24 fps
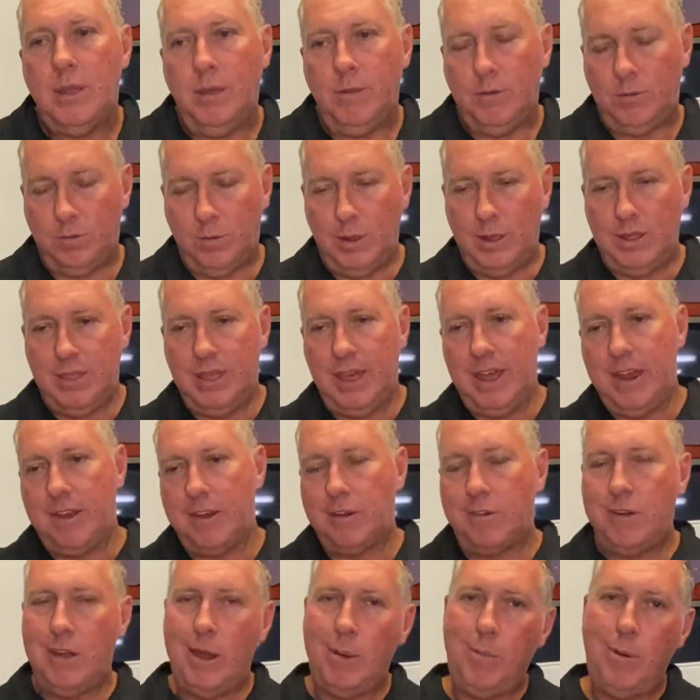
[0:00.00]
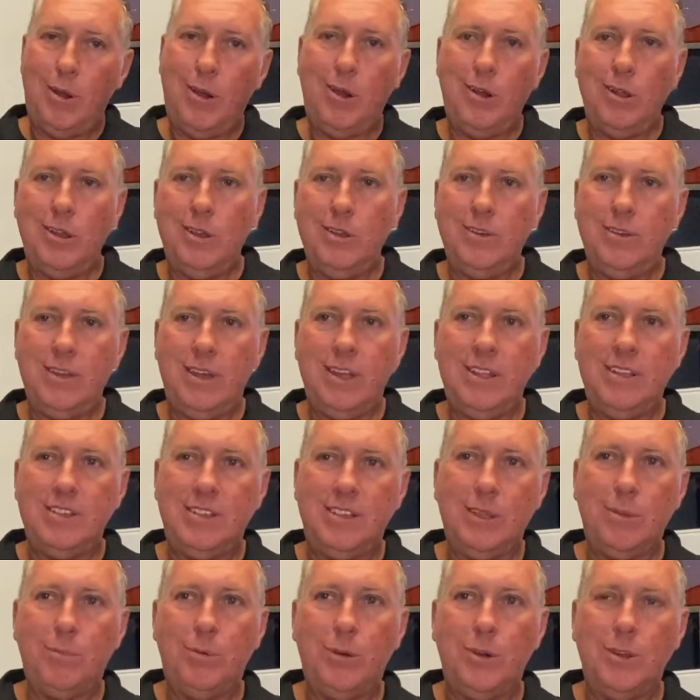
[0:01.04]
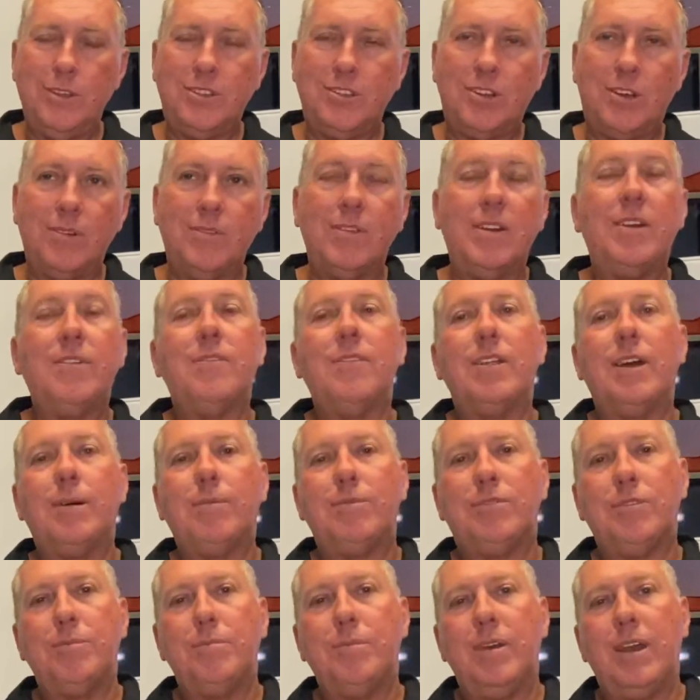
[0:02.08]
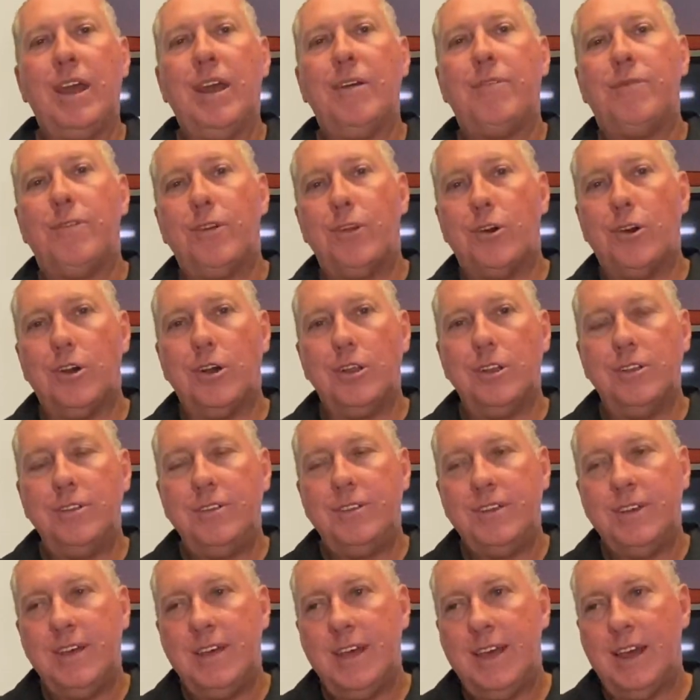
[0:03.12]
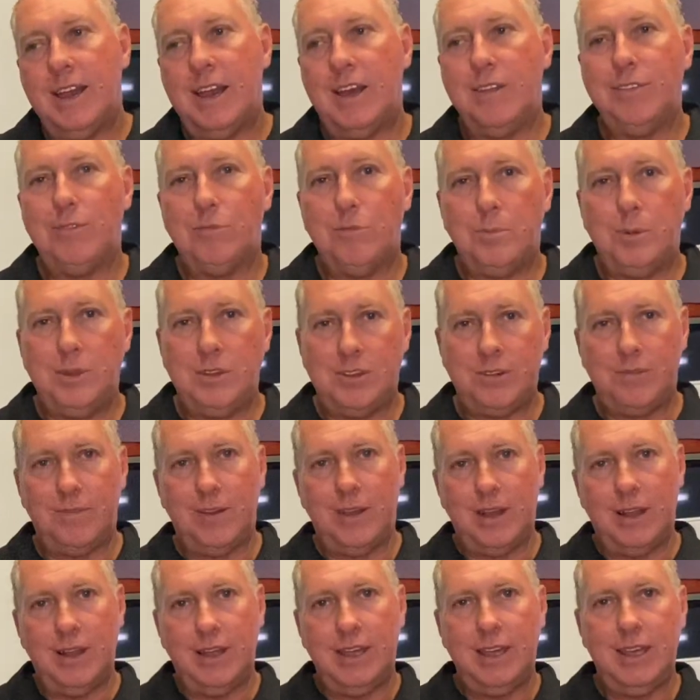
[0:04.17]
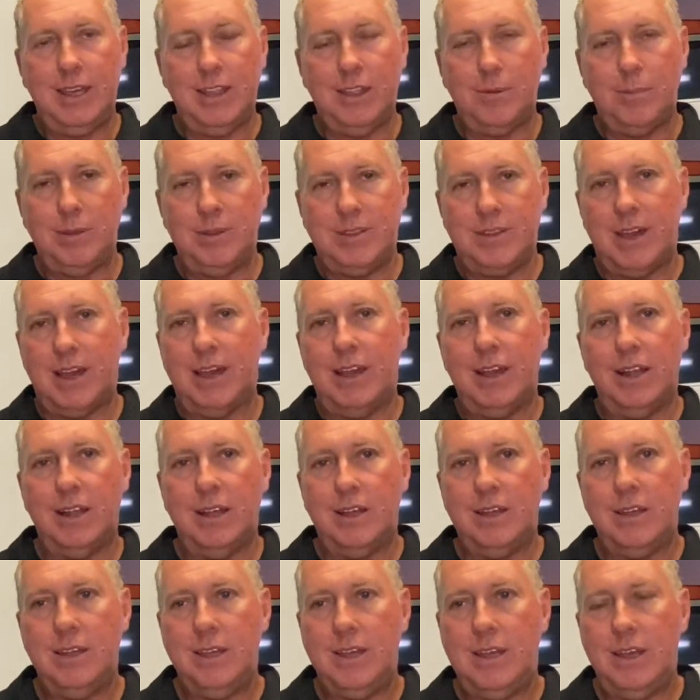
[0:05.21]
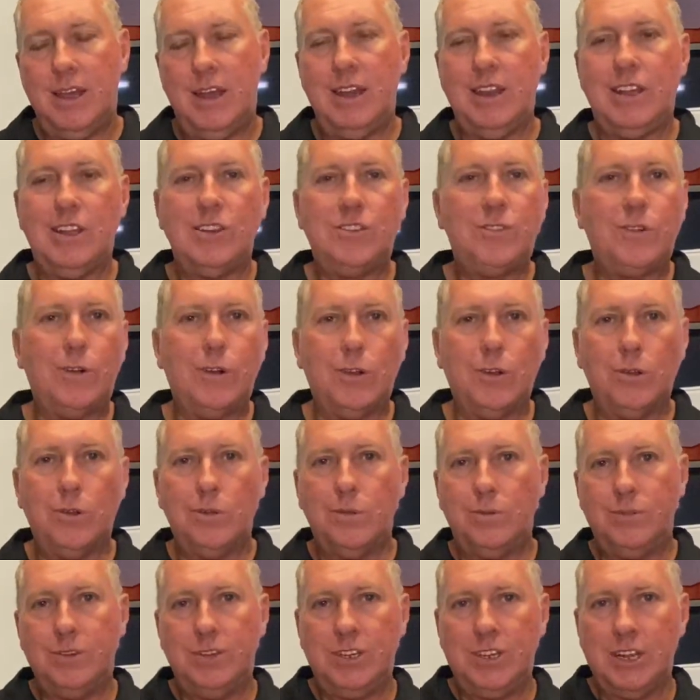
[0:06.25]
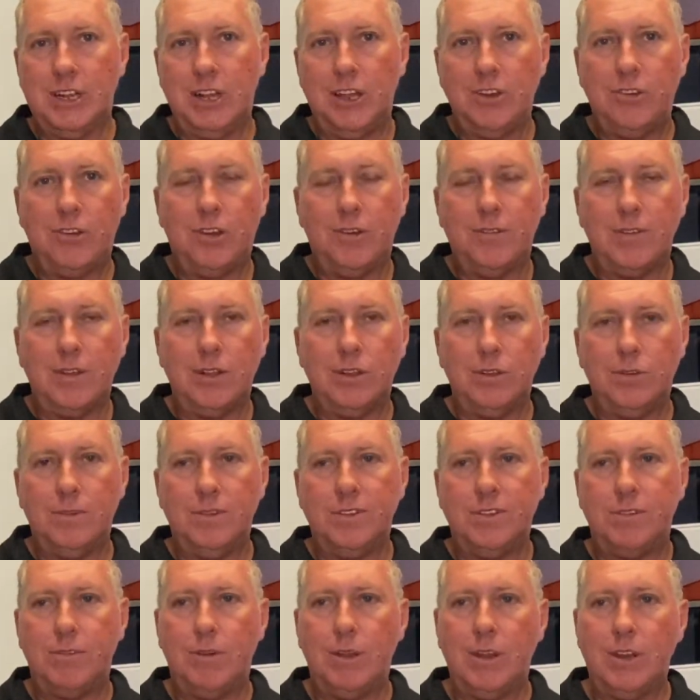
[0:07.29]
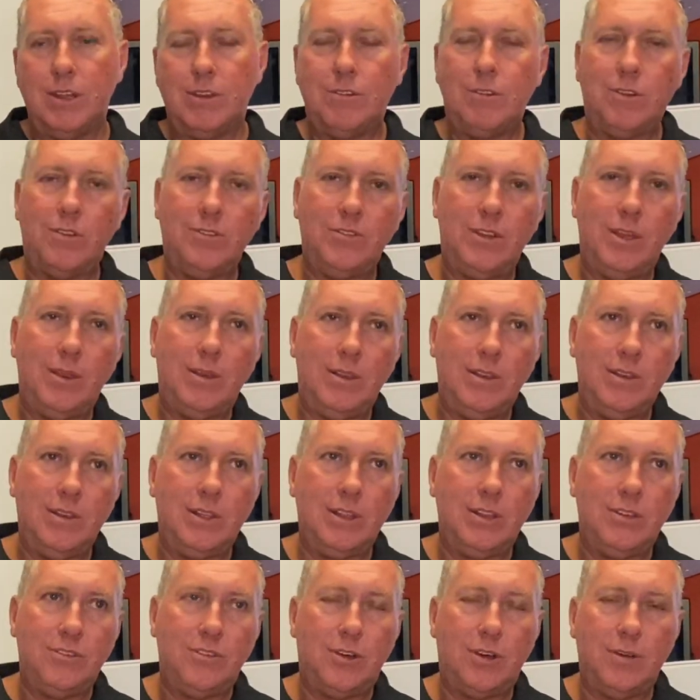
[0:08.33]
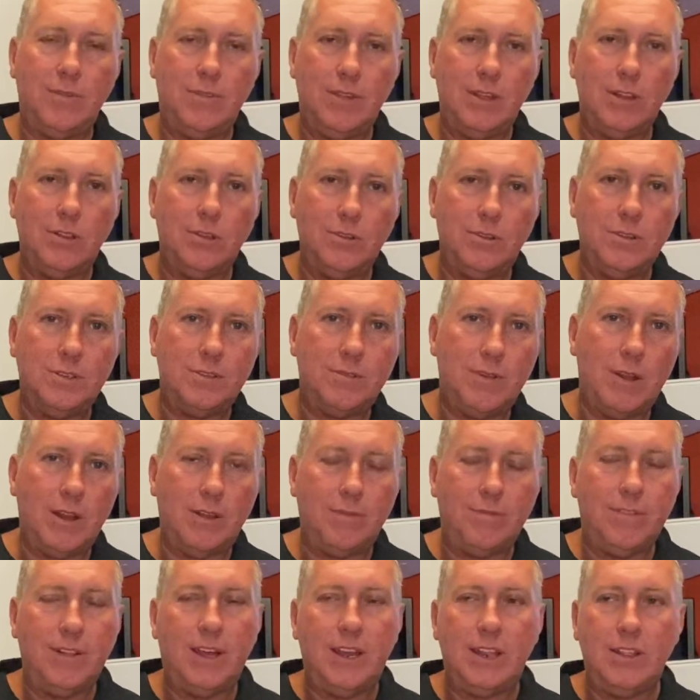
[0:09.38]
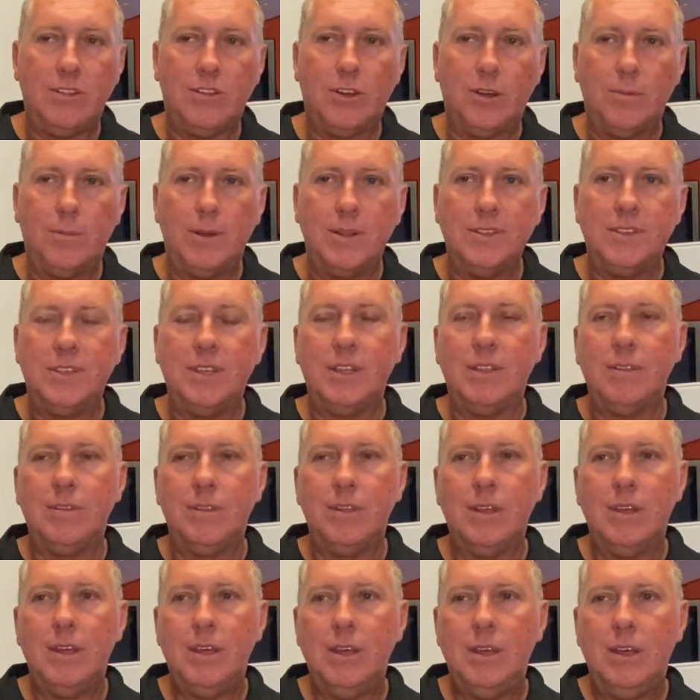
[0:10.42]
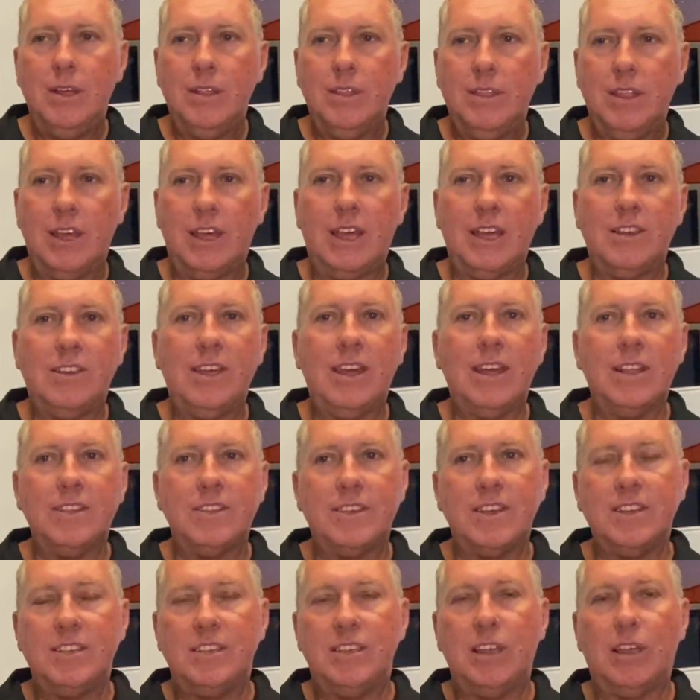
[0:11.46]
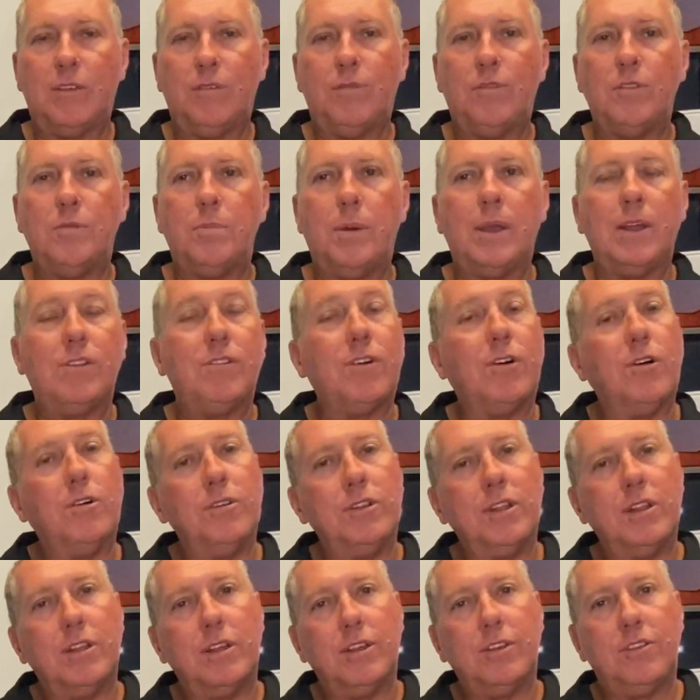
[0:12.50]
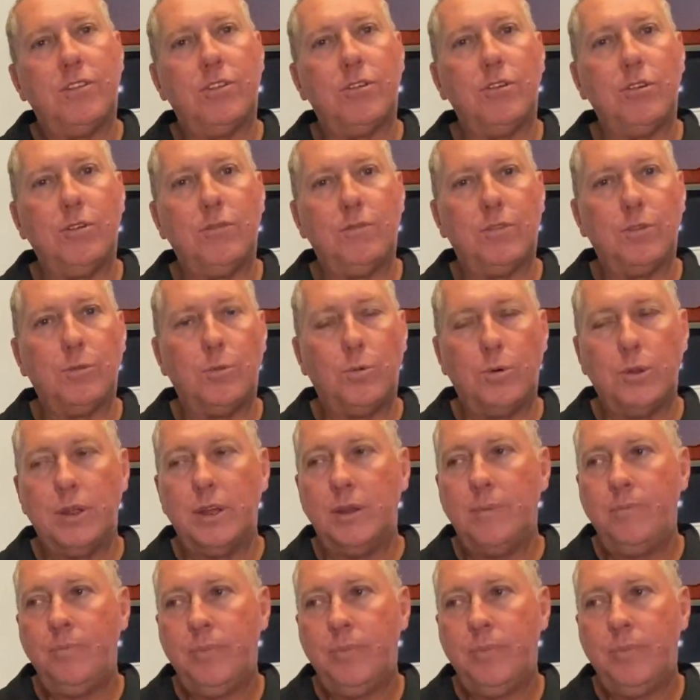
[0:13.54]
between there and Crab Island, and you see the birds diving even up to Effron Island, and there will be trevally and there'll be tailor, and you can troll shallow diving lures around, you can troll deep little diving lures around, like flatty type ones in, they get down say 6 foot, but you're trolling in like 30 foot of water